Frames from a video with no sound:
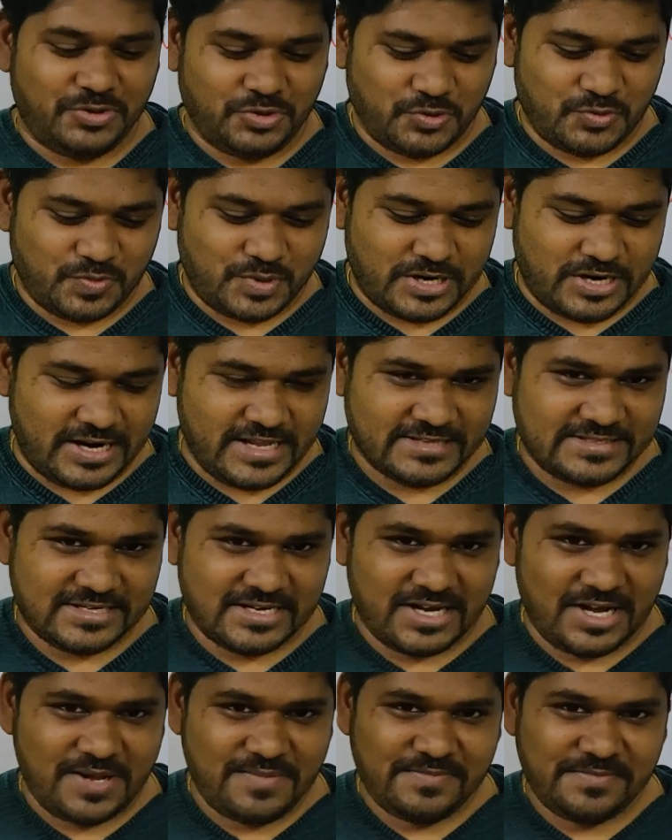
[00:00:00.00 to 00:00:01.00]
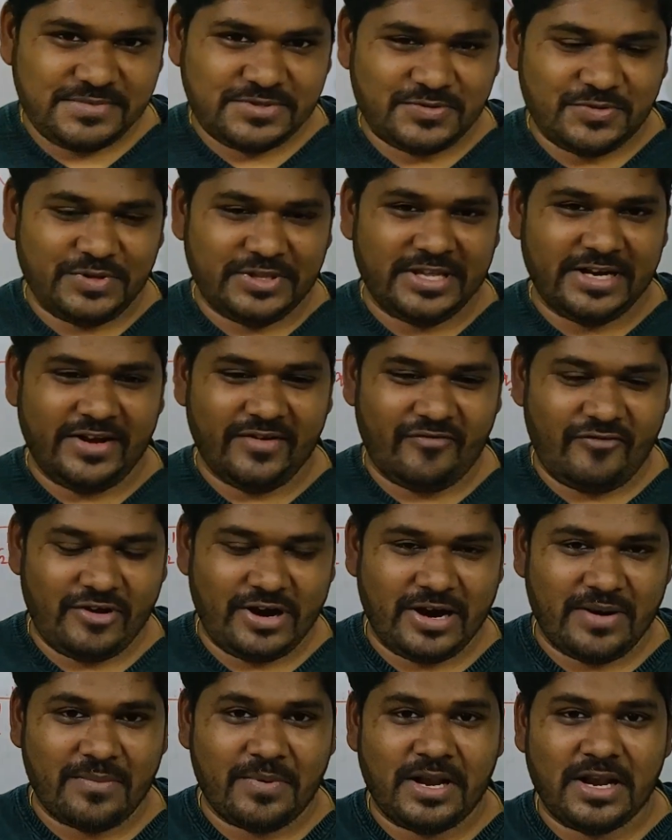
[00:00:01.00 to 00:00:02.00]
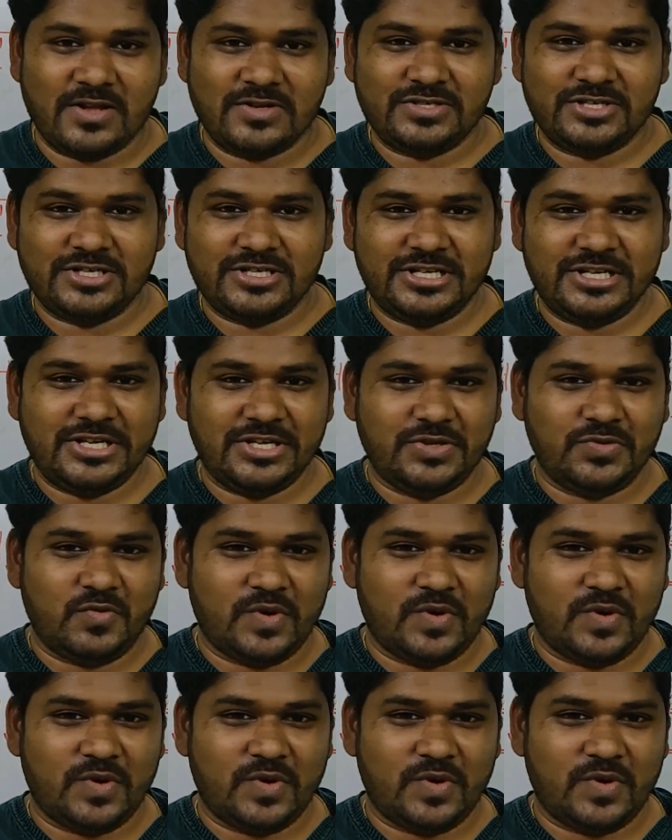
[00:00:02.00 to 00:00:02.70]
Two bodies comes with a different velocity,